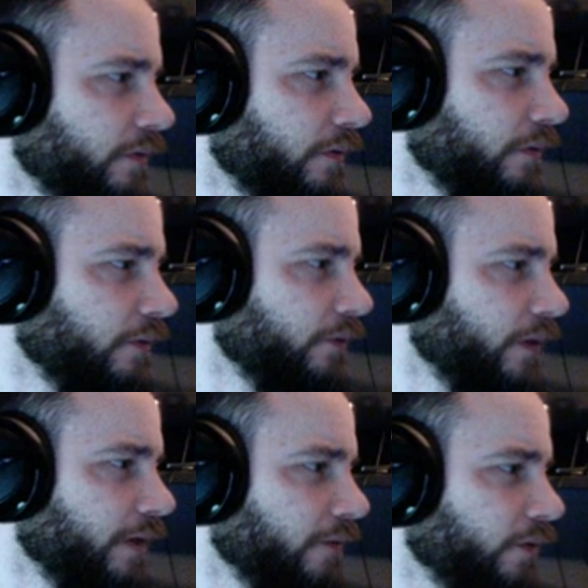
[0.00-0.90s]
if we
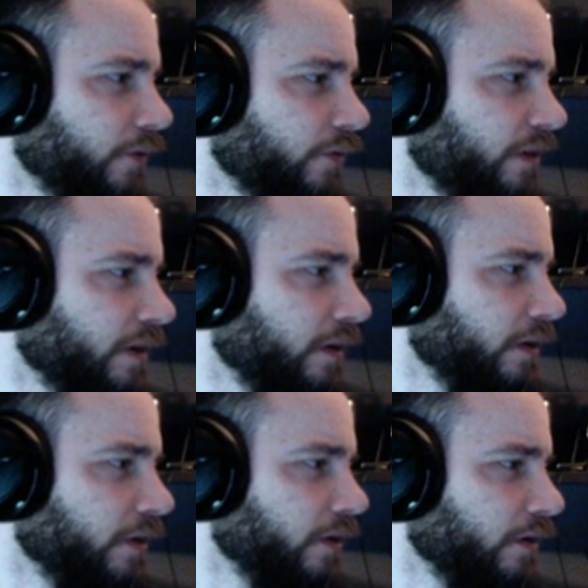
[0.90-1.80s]
have news in
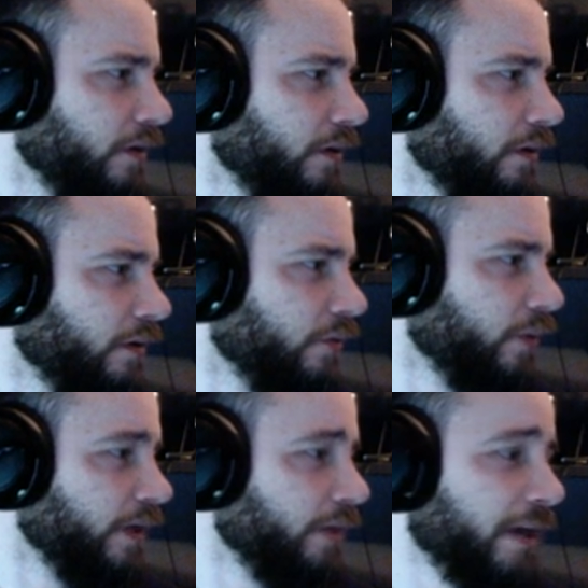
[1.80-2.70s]
here. So we
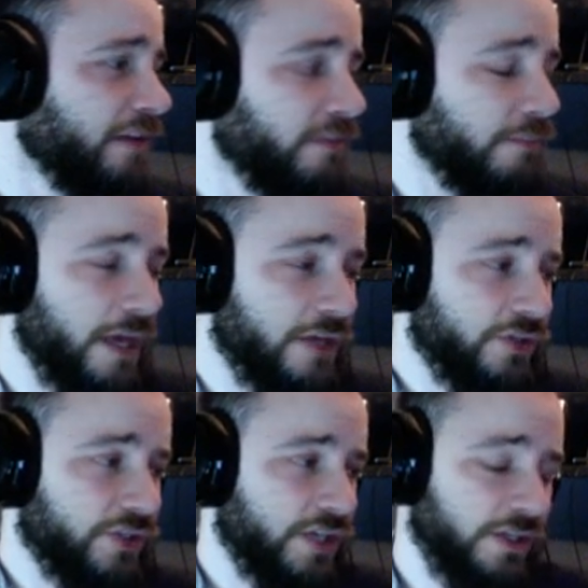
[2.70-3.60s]
did make some major
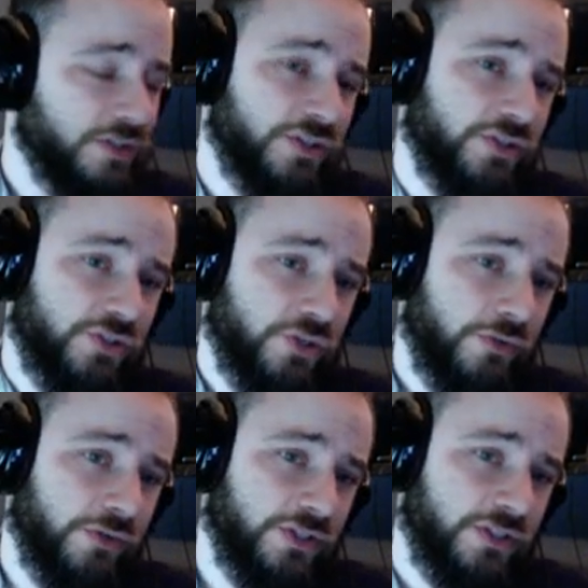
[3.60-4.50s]
changes to the server
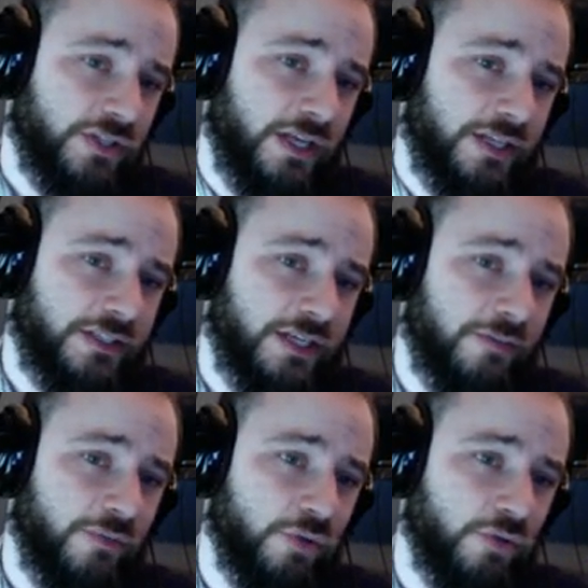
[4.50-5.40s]
since the last time
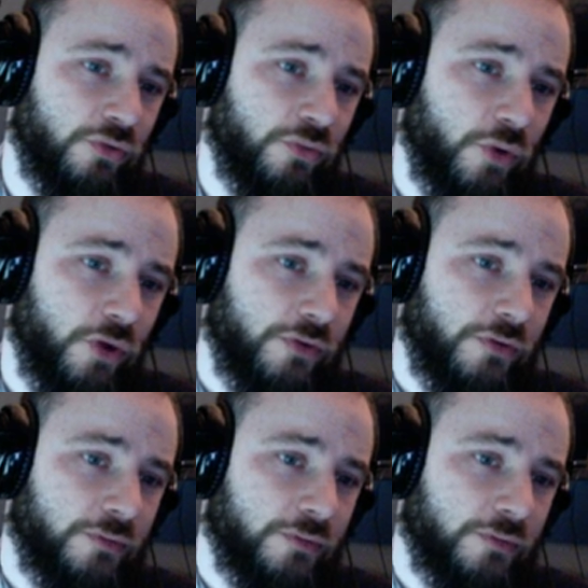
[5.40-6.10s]
news worked.